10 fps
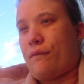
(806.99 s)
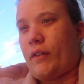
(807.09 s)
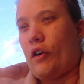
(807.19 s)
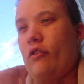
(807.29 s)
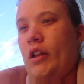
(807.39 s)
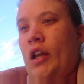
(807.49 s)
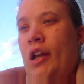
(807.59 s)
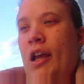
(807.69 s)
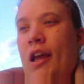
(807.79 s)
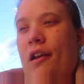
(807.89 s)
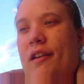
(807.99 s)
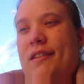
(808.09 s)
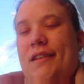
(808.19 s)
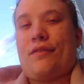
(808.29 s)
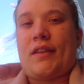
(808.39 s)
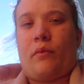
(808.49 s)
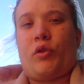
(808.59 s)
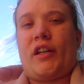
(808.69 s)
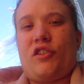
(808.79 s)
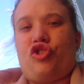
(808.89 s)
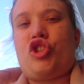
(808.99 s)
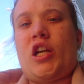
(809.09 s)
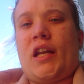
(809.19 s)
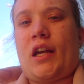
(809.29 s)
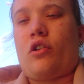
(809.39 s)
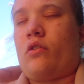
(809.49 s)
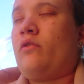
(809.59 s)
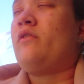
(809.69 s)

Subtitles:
fault is if someone is cheating.